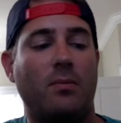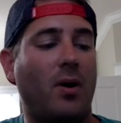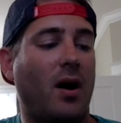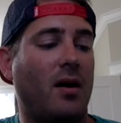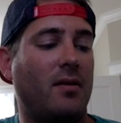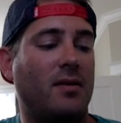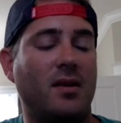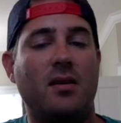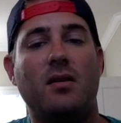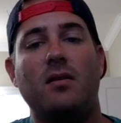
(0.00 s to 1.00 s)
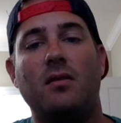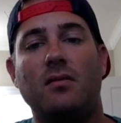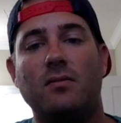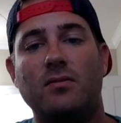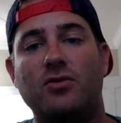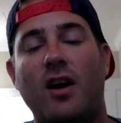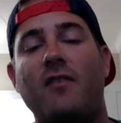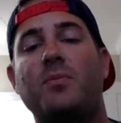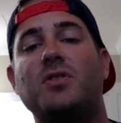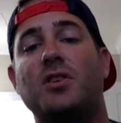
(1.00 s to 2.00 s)
by the
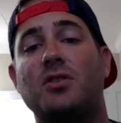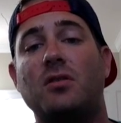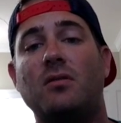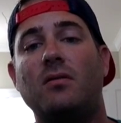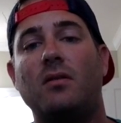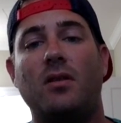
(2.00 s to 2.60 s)
draft position.